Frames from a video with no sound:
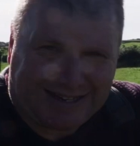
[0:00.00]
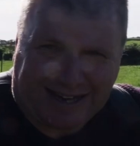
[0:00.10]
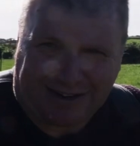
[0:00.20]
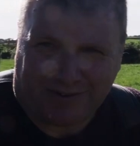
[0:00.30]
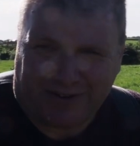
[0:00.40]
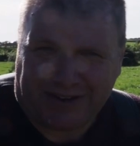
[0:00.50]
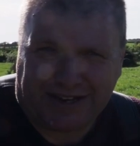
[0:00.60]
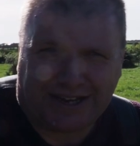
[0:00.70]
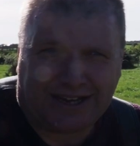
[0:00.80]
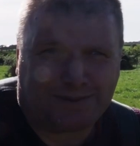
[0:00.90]
down
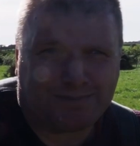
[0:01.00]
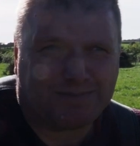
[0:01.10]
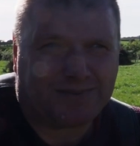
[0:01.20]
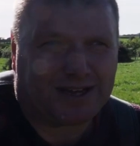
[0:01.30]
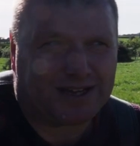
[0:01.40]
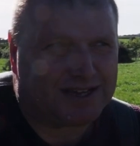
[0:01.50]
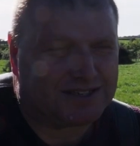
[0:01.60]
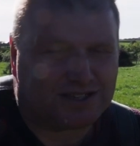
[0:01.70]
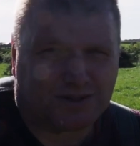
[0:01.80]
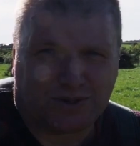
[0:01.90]

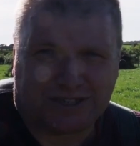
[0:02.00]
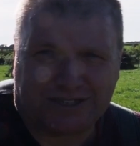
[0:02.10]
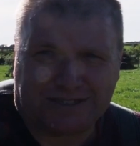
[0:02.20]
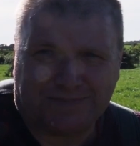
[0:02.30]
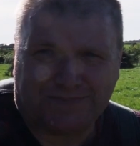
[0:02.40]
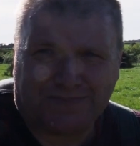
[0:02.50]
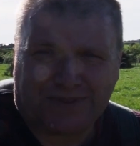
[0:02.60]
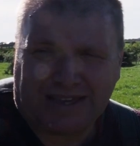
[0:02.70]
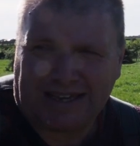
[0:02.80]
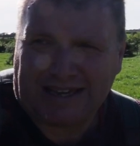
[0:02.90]
to the woods.
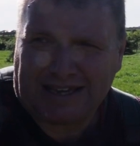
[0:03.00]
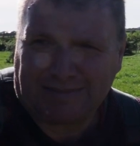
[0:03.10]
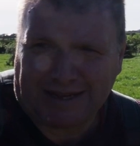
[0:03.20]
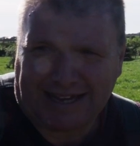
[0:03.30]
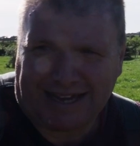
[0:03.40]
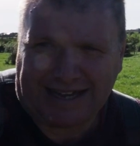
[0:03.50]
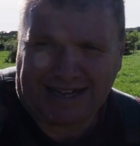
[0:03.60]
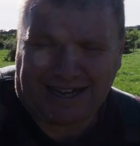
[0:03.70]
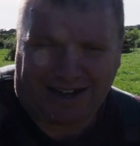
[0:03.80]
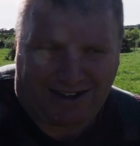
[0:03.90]
But yeah,
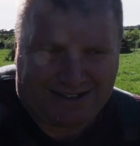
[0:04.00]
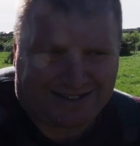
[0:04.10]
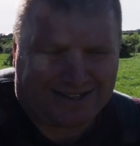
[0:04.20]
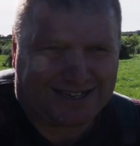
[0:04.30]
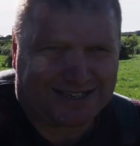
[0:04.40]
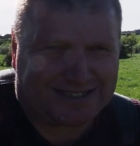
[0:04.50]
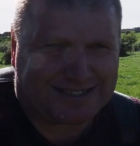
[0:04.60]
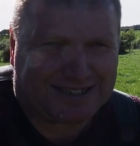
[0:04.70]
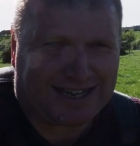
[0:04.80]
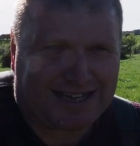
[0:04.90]
I think
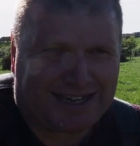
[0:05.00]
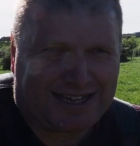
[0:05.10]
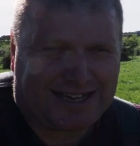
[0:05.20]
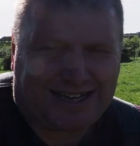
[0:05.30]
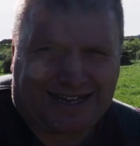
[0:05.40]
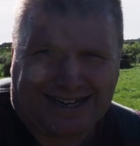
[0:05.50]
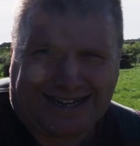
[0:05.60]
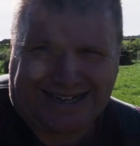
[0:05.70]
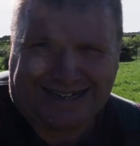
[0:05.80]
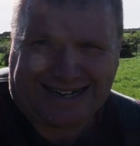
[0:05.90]
it's
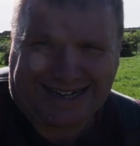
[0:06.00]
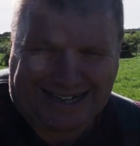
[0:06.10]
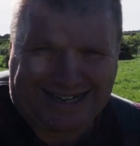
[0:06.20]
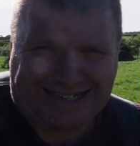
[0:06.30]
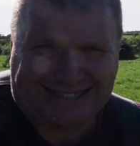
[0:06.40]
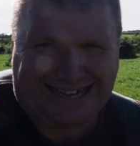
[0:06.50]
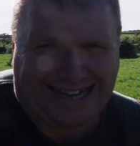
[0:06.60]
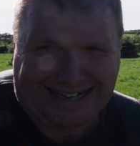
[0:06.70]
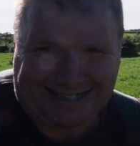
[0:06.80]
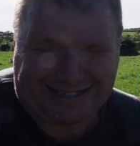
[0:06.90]

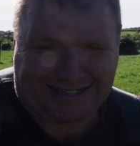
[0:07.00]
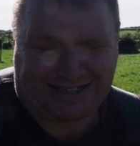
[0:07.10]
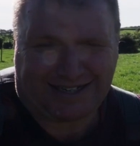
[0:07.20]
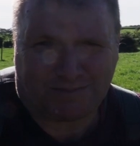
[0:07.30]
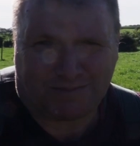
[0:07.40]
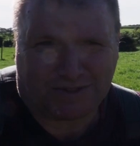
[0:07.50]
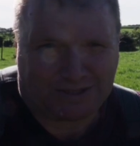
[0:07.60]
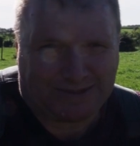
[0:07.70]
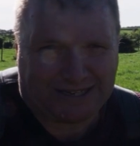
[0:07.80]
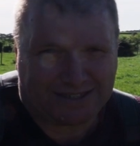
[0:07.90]
Lydiard,
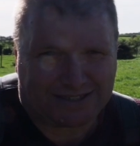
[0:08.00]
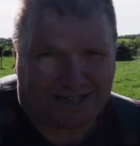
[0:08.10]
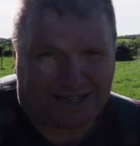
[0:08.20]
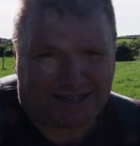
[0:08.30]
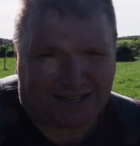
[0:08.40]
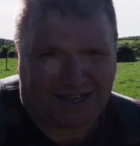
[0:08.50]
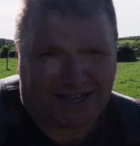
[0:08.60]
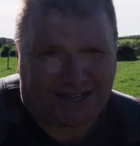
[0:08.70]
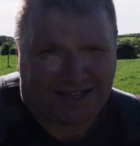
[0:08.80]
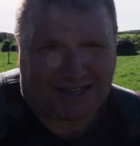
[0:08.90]
which means the
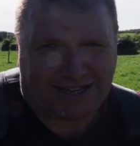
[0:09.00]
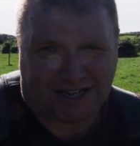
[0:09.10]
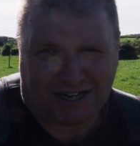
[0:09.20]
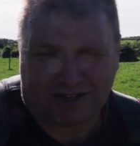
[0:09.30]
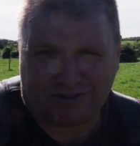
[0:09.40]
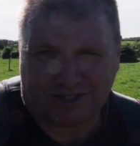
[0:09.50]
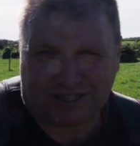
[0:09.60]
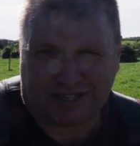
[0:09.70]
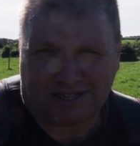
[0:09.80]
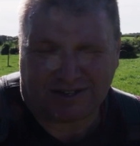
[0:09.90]

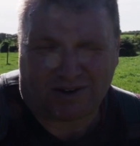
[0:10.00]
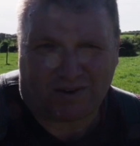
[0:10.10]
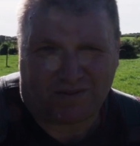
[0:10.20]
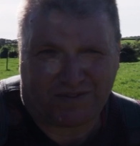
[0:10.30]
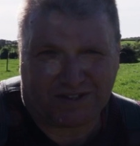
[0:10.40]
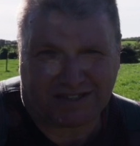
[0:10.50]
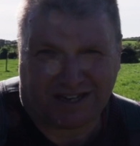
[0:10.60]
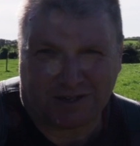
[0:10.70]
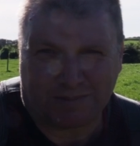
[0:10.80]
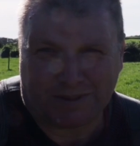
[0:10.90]
enclosure of the
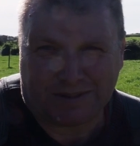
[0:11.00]
slope.